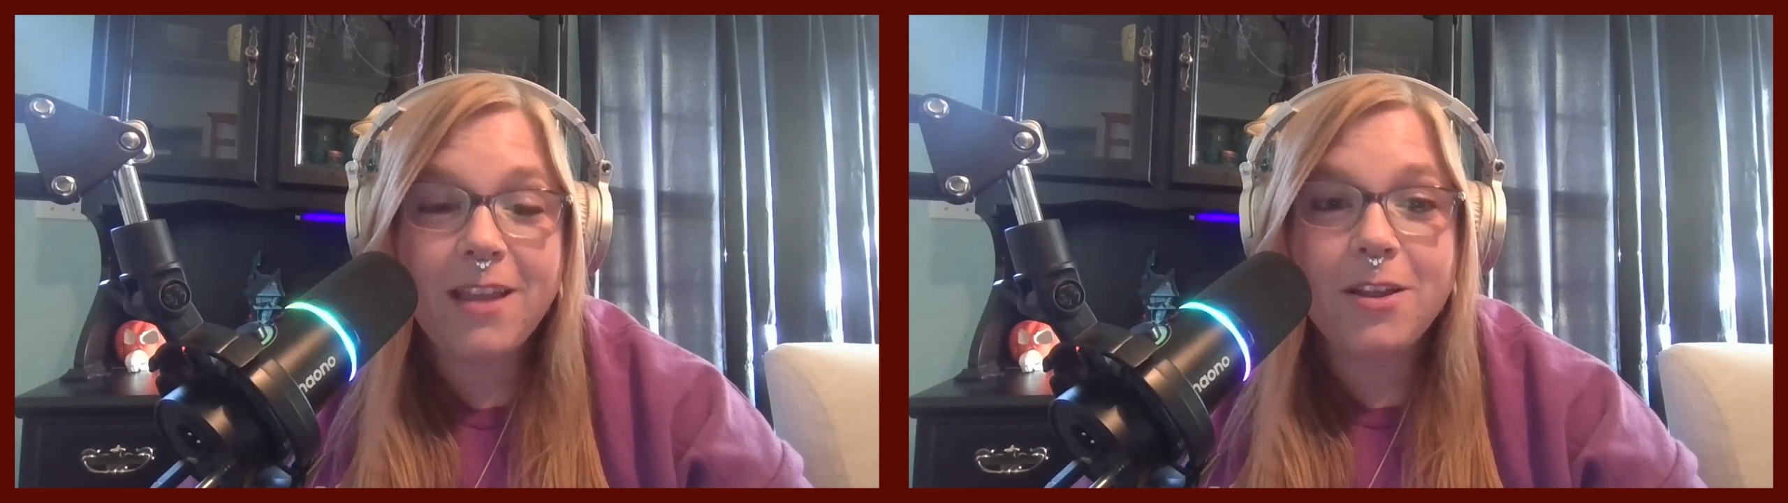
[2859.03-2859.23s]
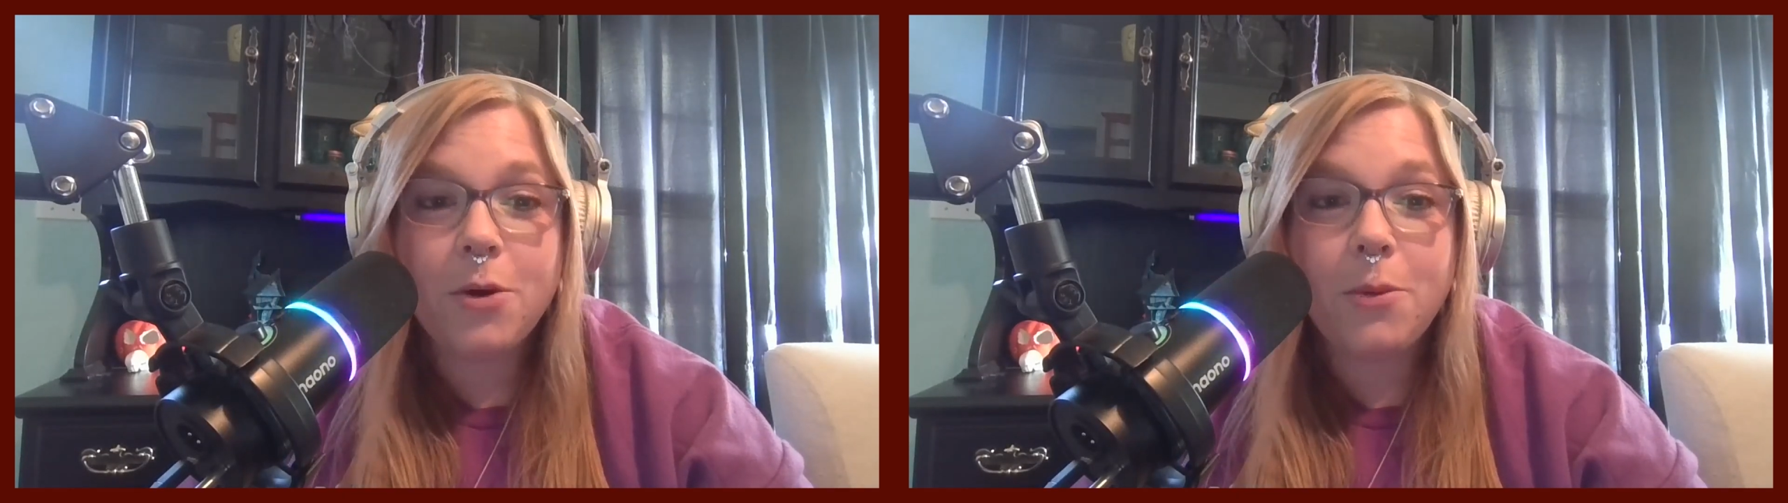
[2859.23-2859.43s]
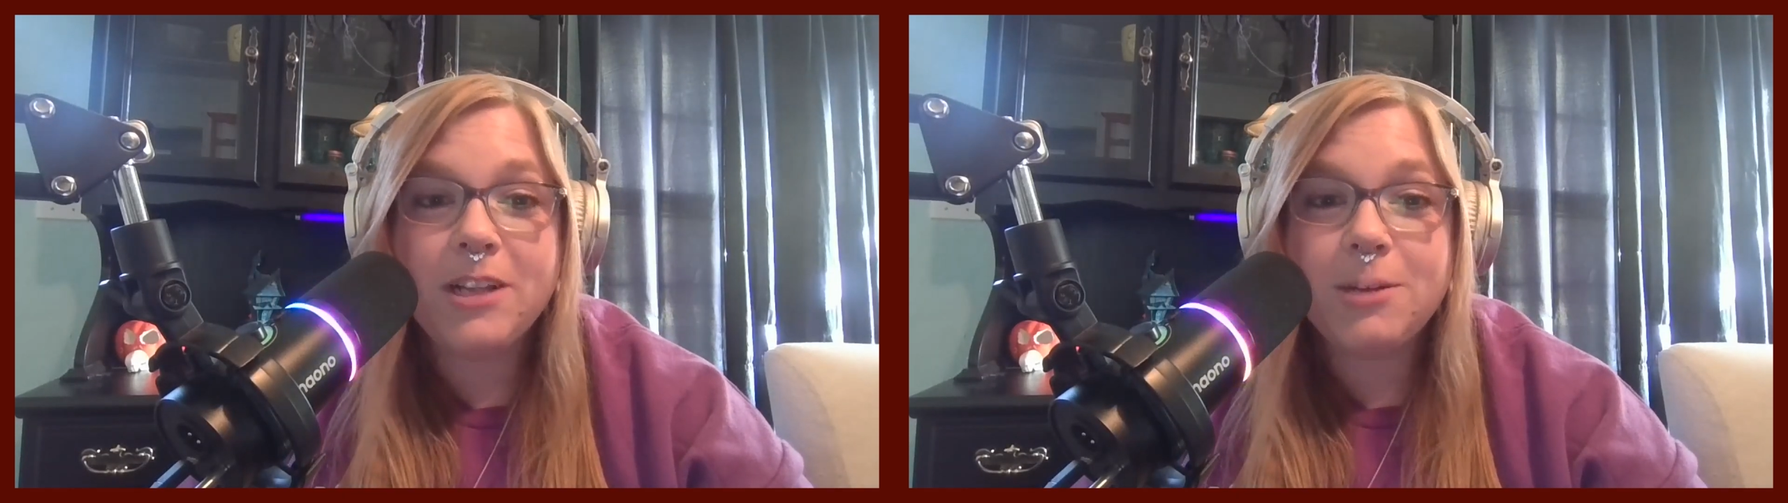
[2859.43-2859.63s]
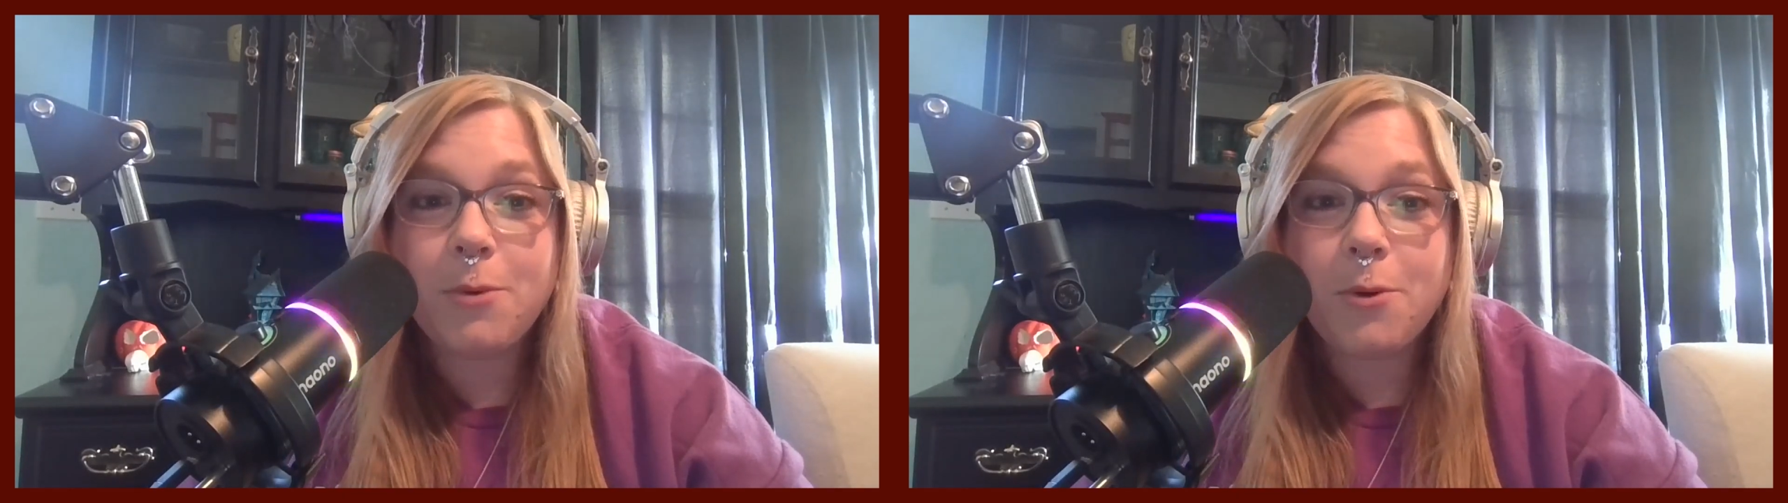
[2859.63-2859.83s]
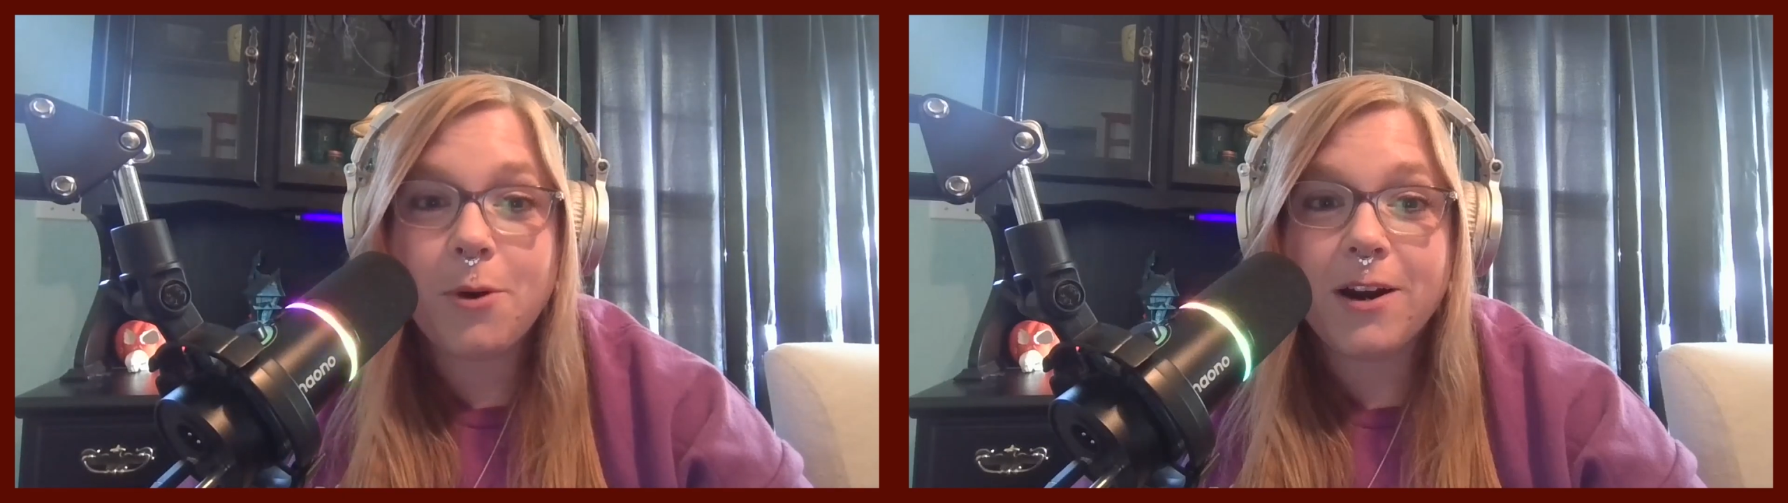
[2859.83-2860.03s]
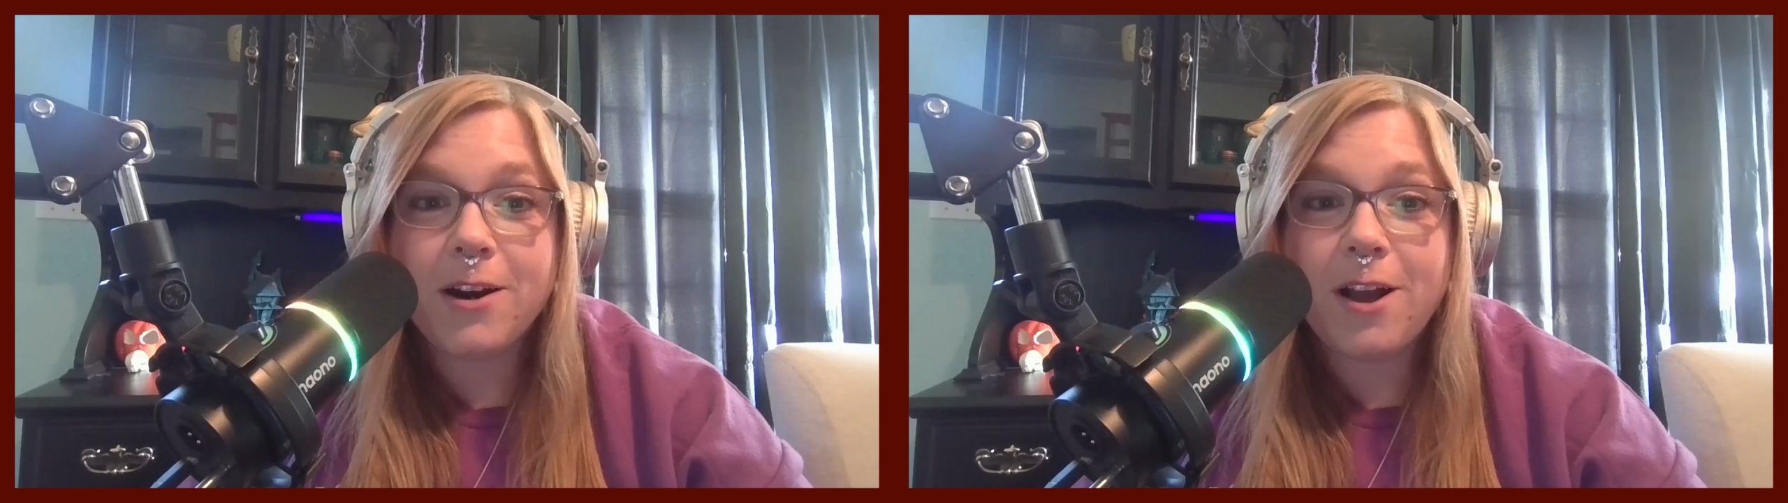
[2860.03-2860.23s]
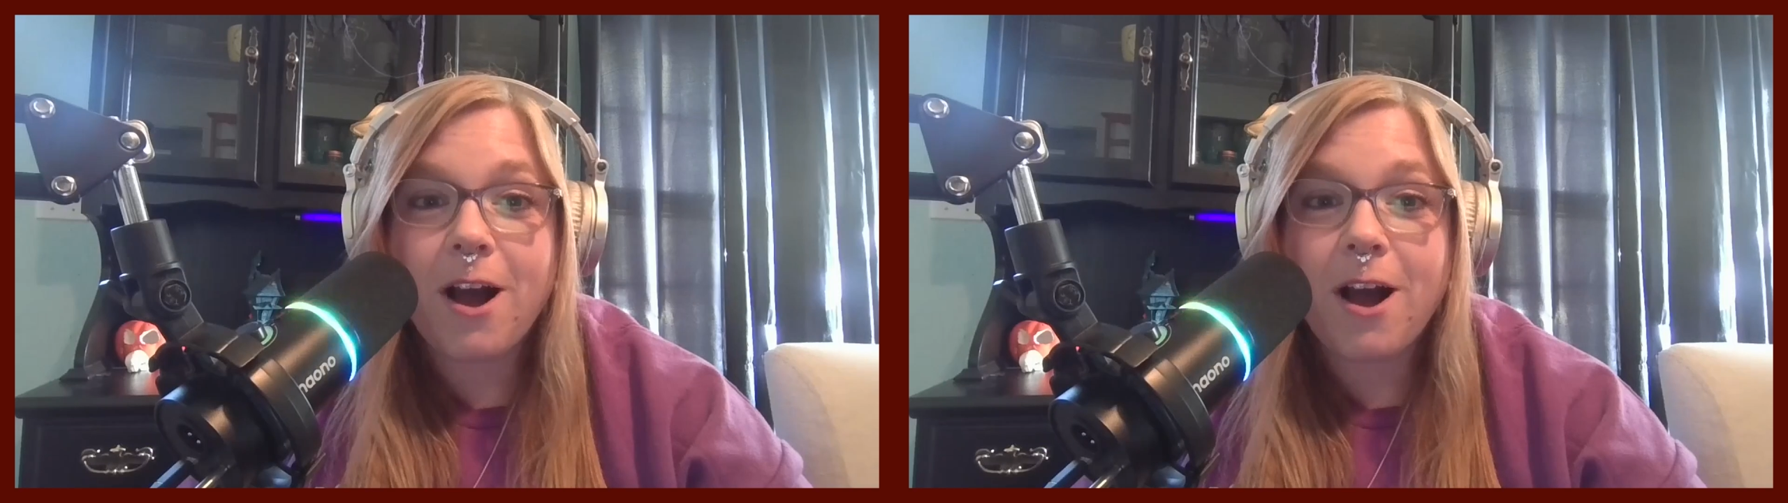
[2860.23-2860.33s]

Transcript: The Ouija board,